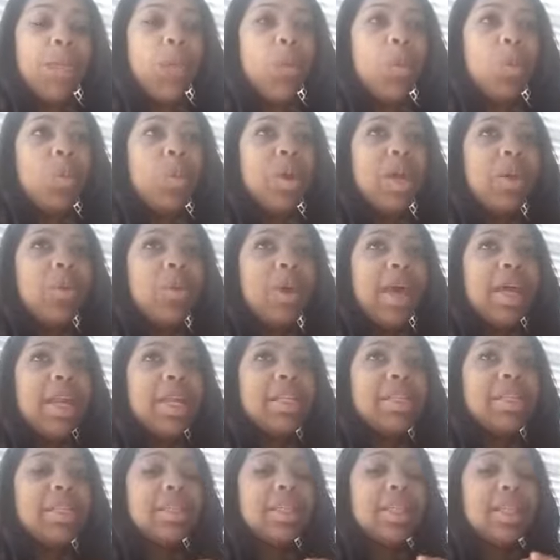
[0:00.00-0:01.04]
We
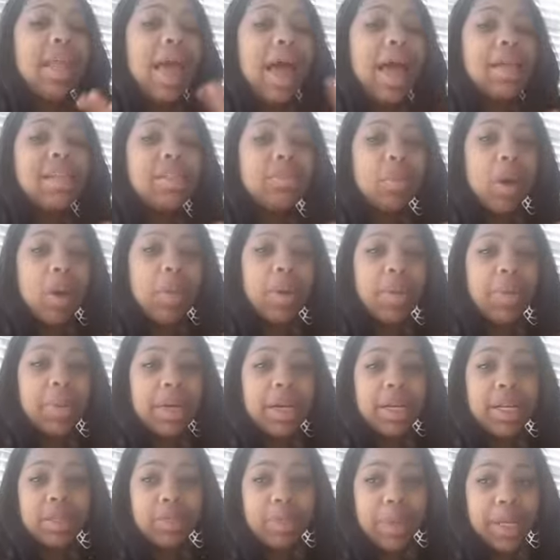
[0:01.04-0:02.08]
waited to the last moment
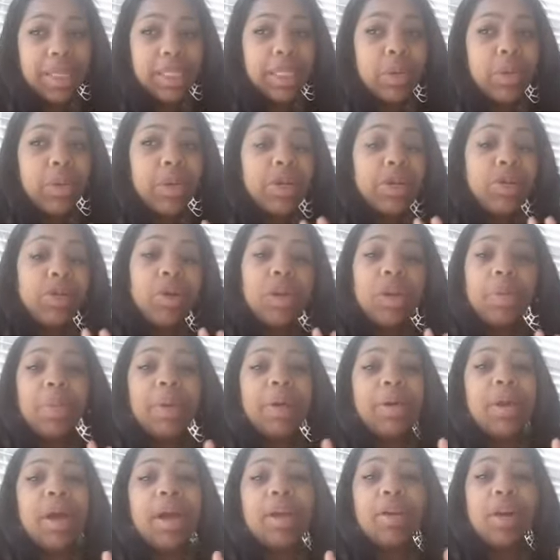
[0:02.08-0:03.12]
because basically when you're doing a
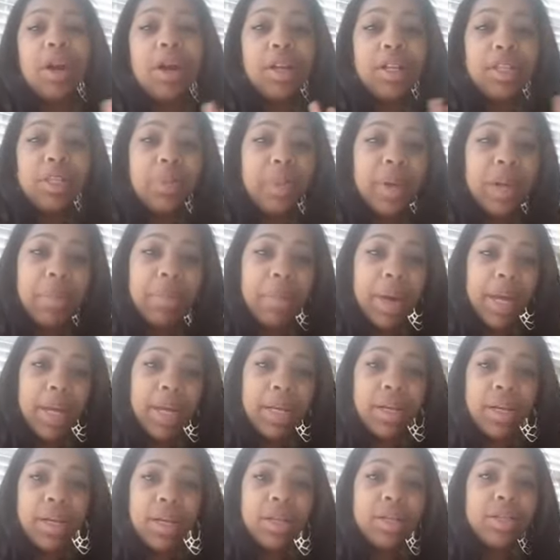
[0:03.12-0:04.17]
build out, you're already spending
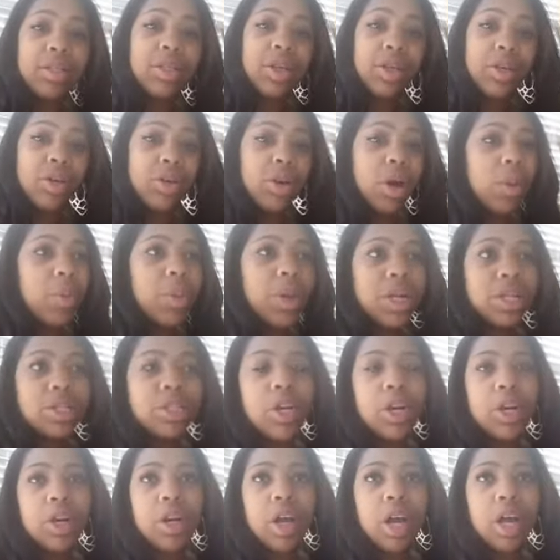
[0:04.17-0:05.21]
money. So you don't want to
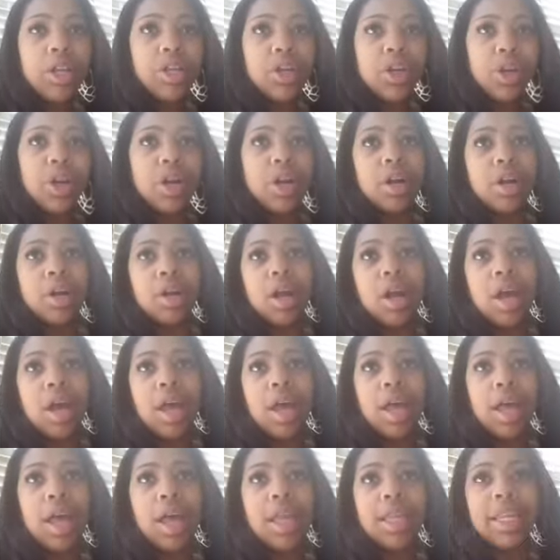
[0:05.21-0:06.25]
turn on your
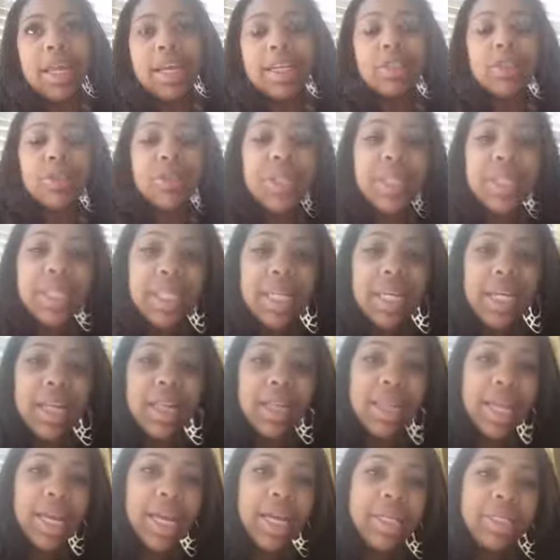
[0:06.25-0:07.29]
electricity
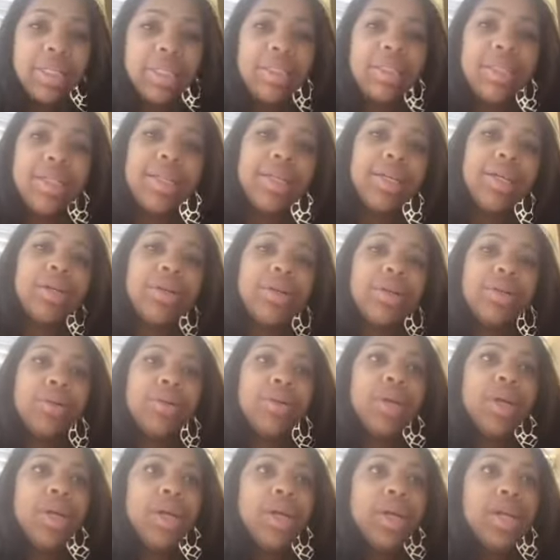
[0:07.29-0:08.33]
and things
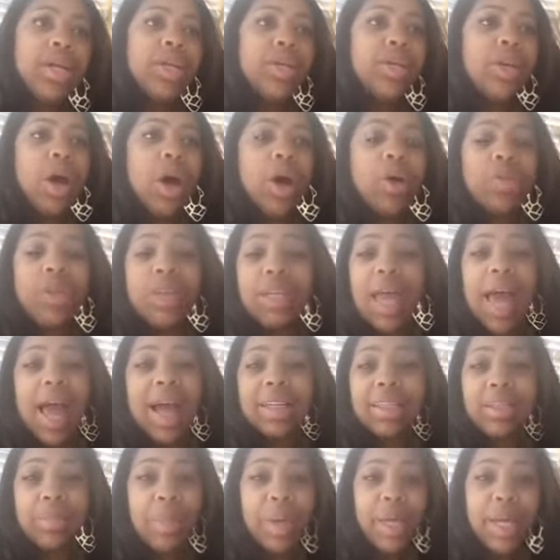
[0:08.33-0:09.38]
until the
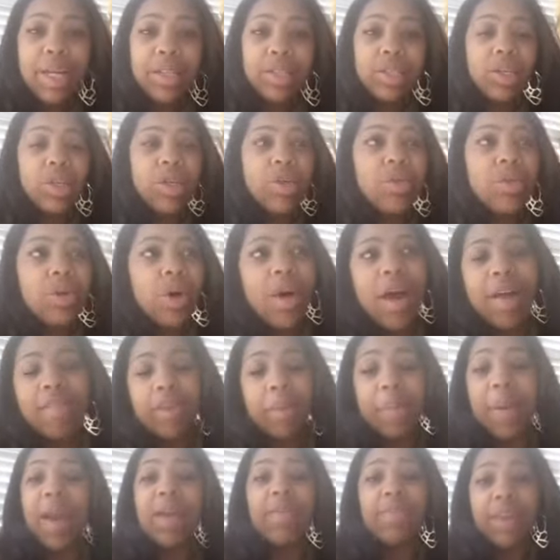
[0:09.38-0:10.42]
last minute, so you don't have
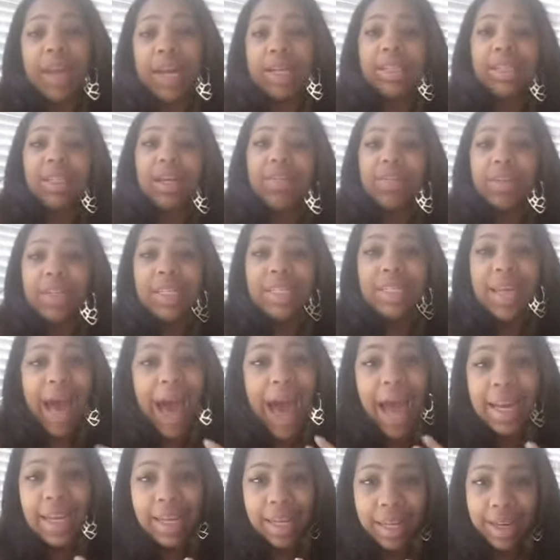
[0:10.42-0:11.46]
to pay for that stuff. At least
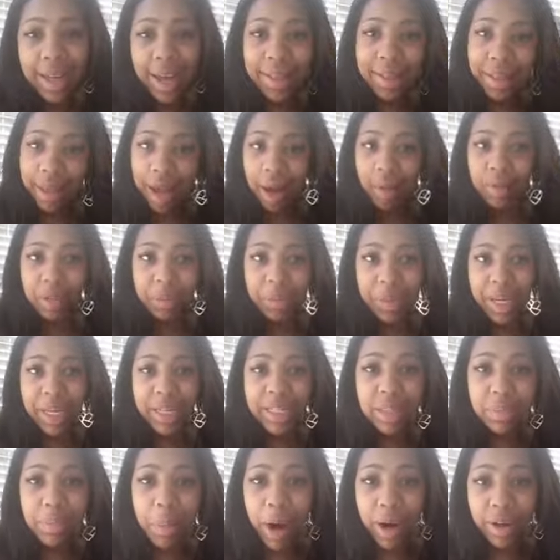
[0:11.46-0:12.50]
I didn't. I thought I was being
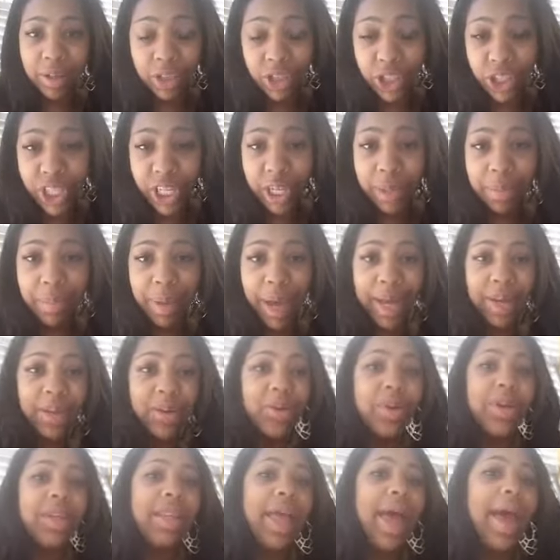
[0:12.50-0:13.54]
smart and cheap by
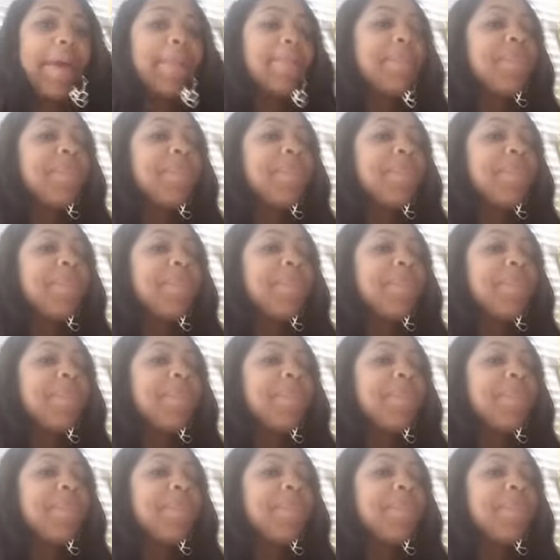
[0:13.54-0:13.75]
doing that.